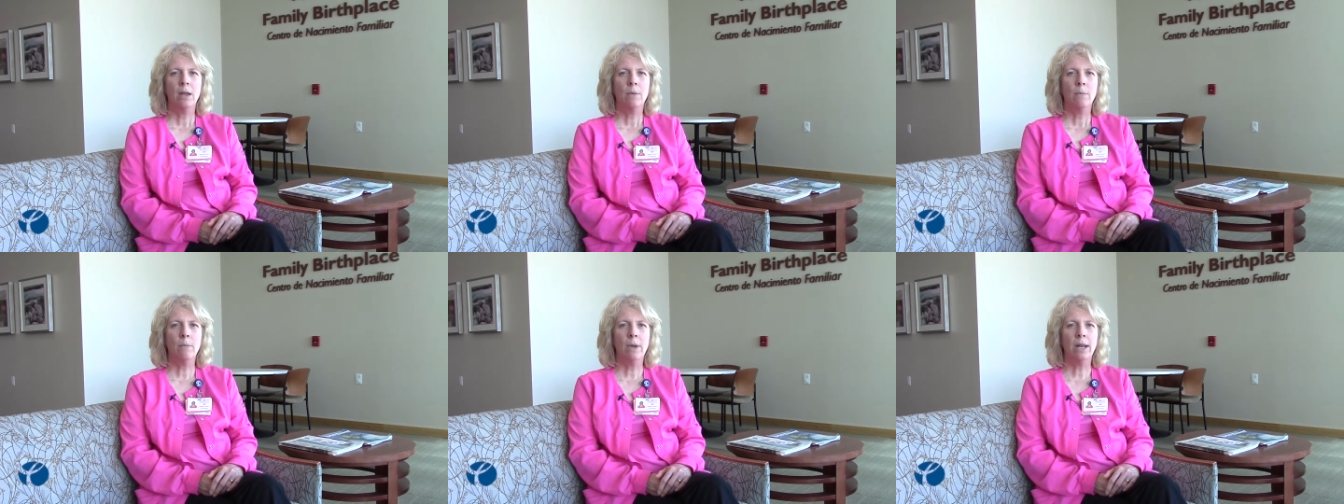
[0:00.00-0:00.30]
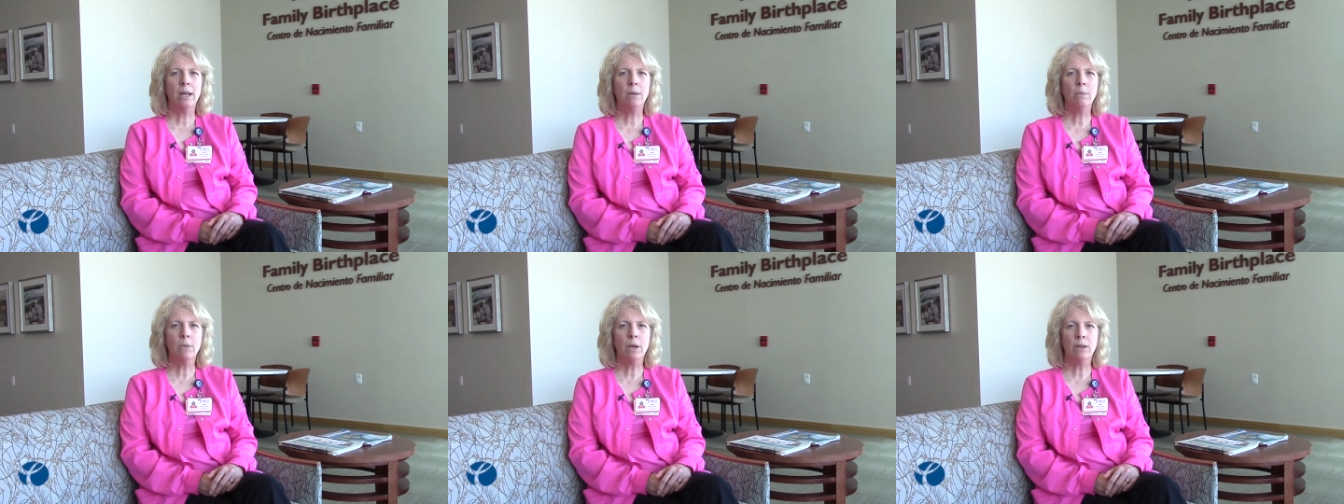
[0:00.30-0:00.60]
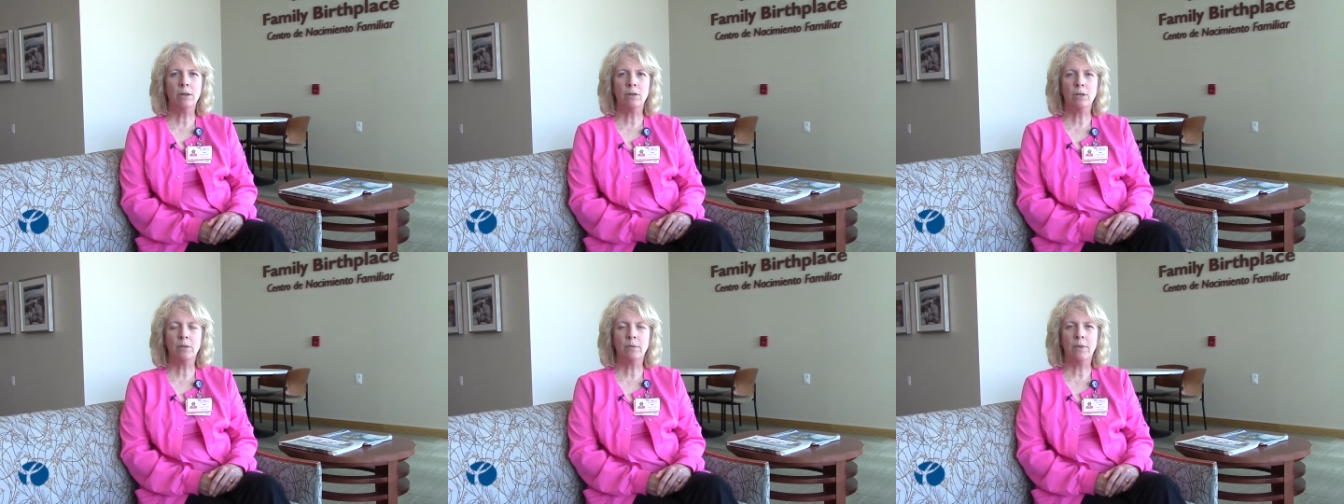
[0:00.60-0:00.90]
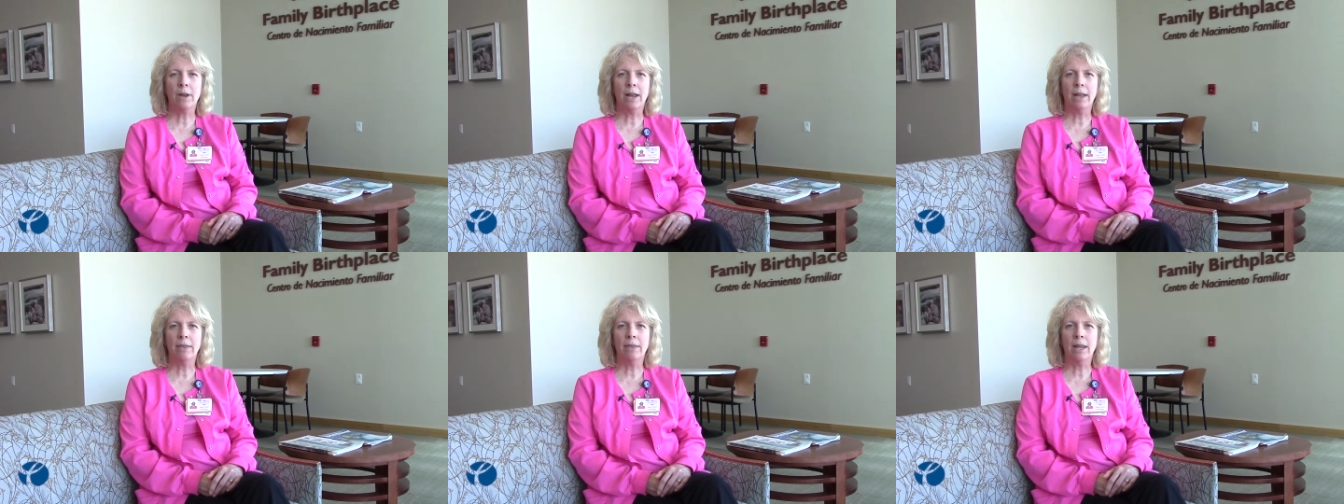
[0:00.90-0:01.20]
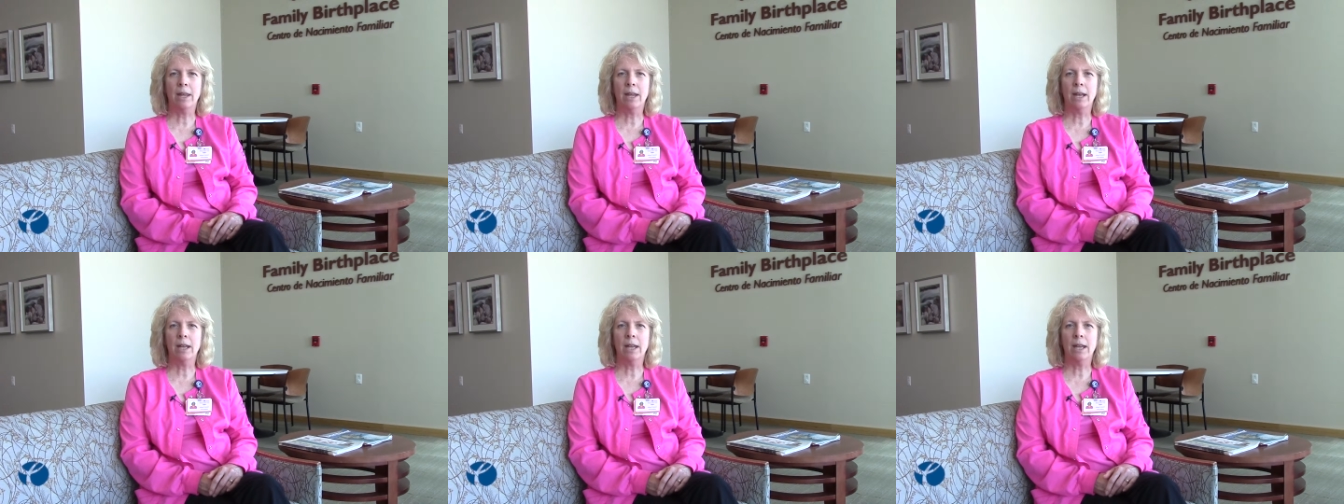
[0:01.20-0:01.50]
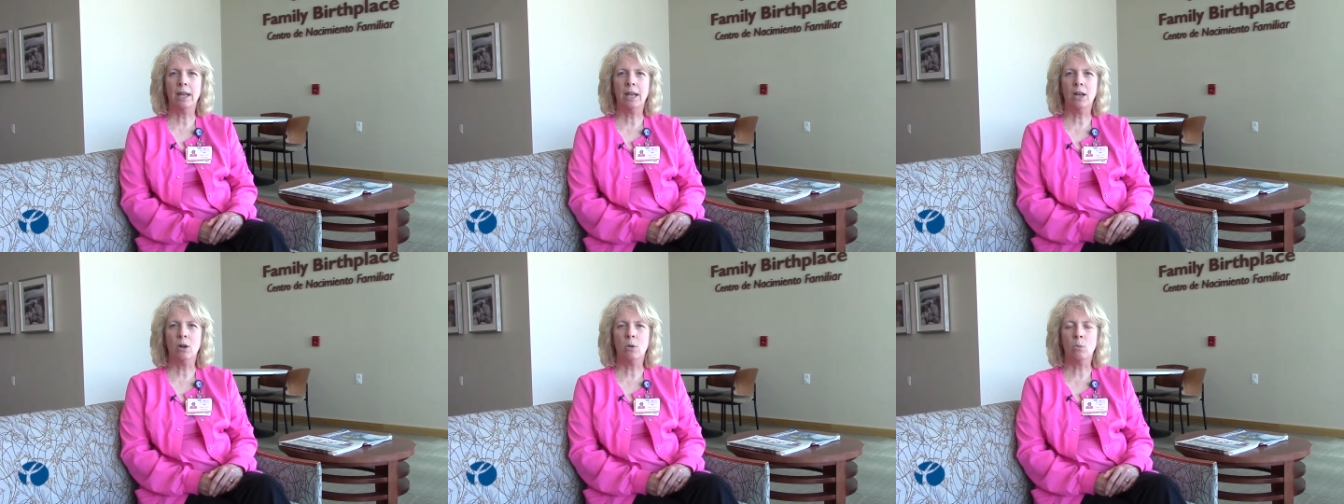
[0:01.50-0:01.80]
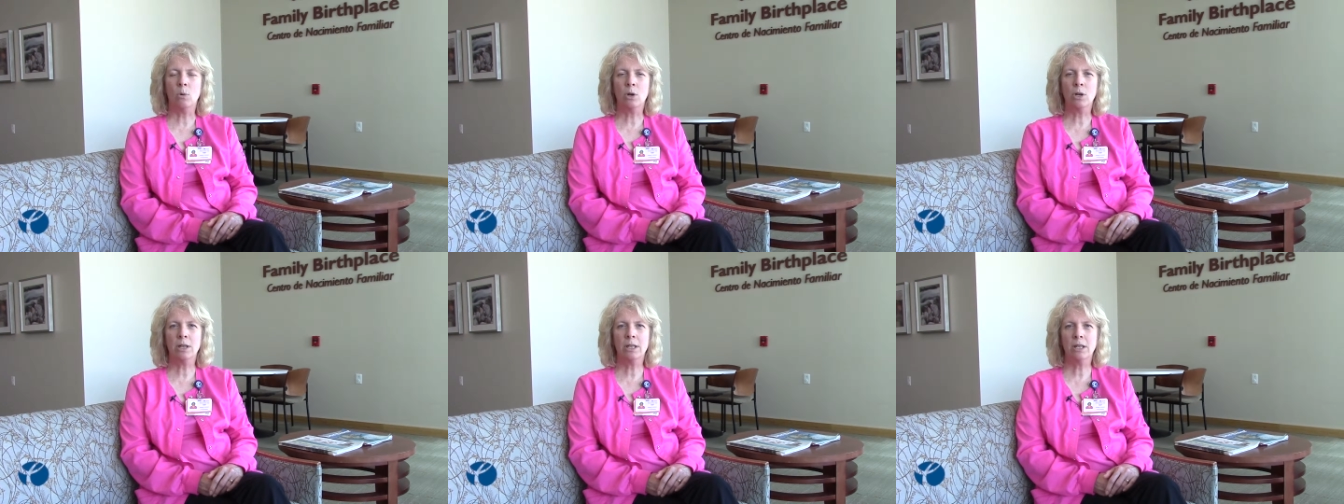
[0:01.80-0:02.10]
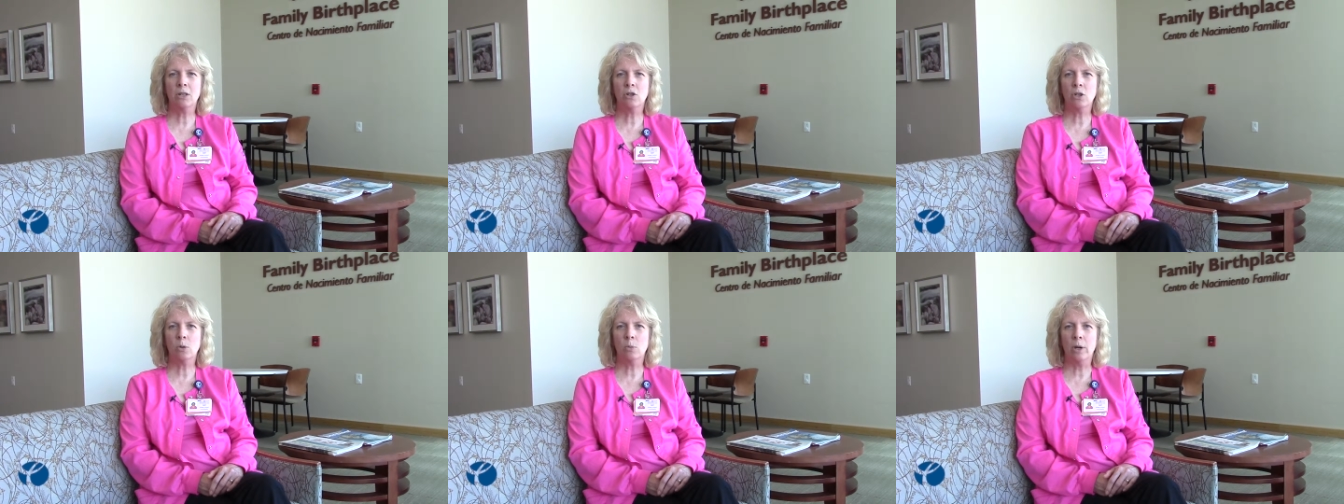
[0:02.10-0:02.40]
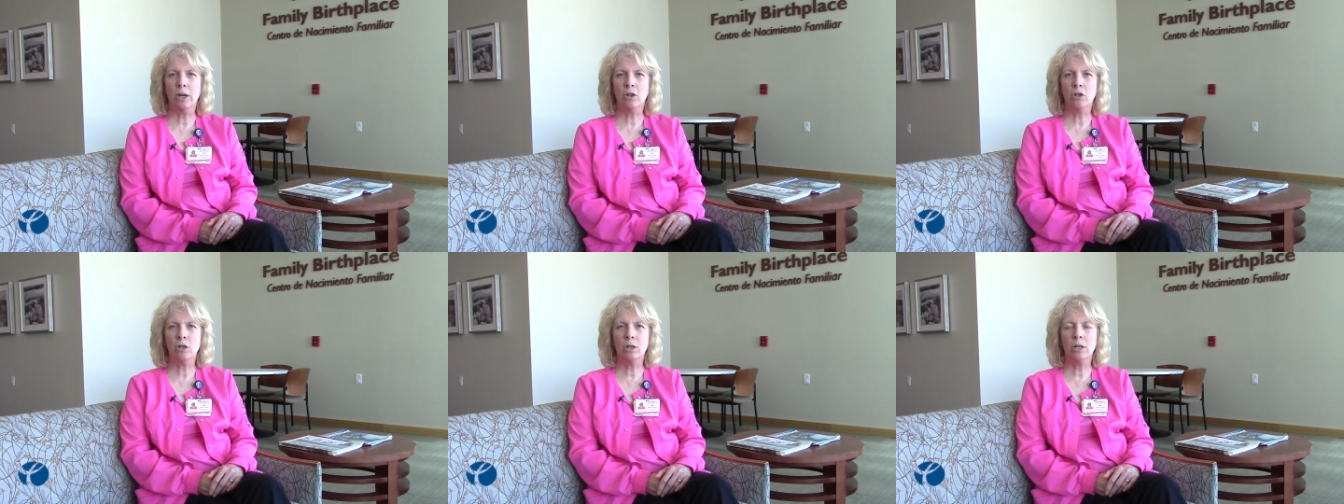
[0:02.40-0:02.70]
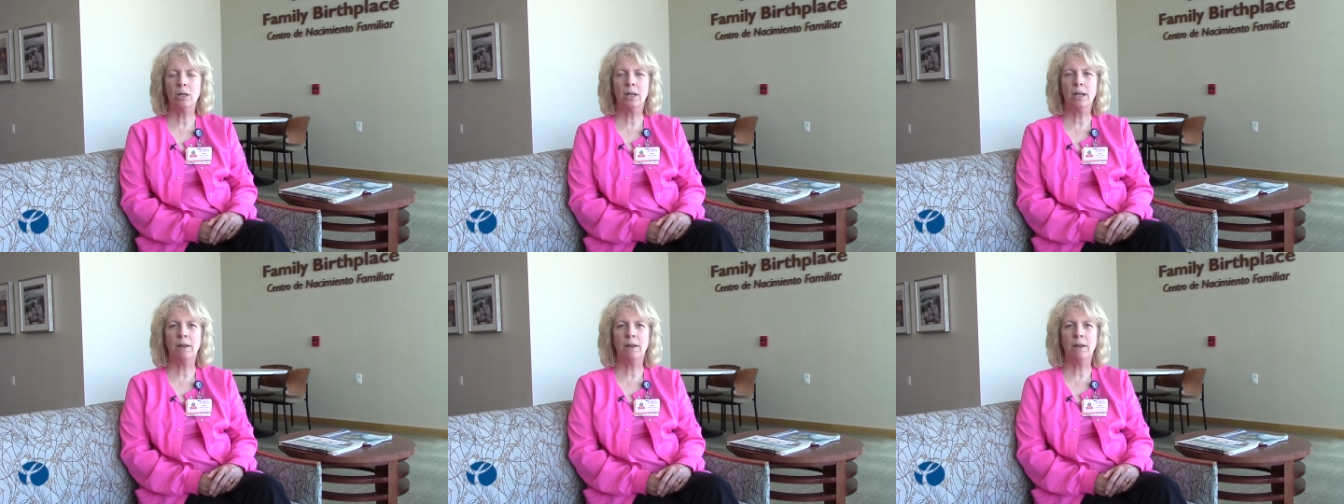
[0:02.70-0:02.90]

Many mothers find that in a work situation,